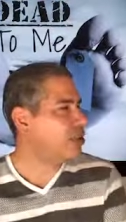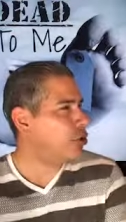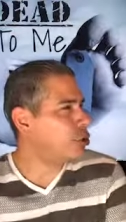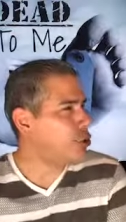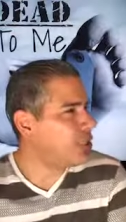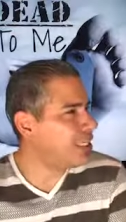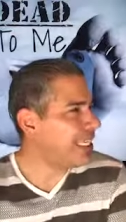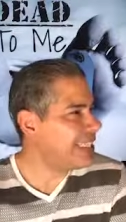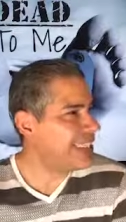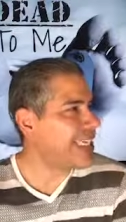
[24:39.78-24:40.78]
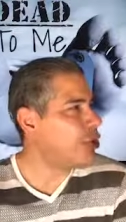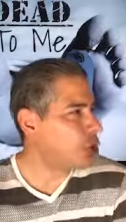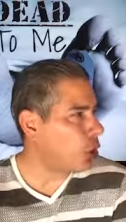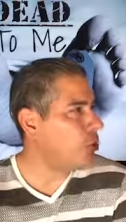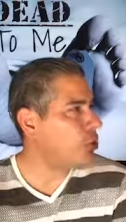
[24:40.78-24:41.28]
do you think that they
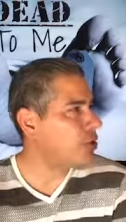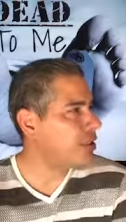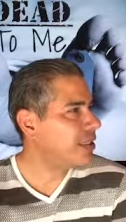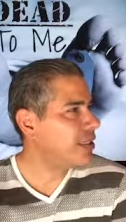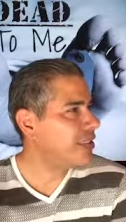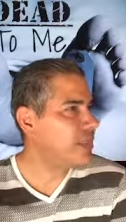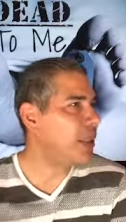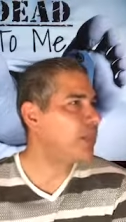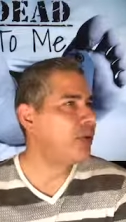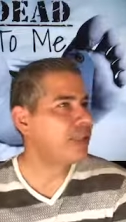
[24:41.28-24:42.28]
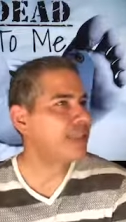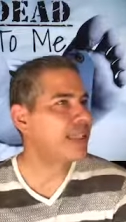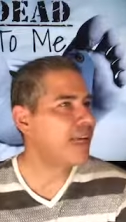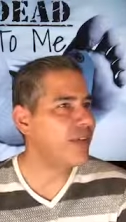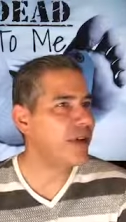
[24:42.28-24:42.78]
chose to be put into
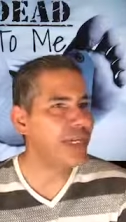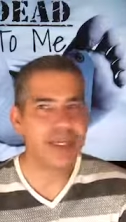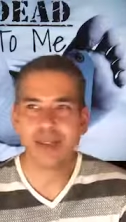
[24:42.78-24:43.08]
slavery?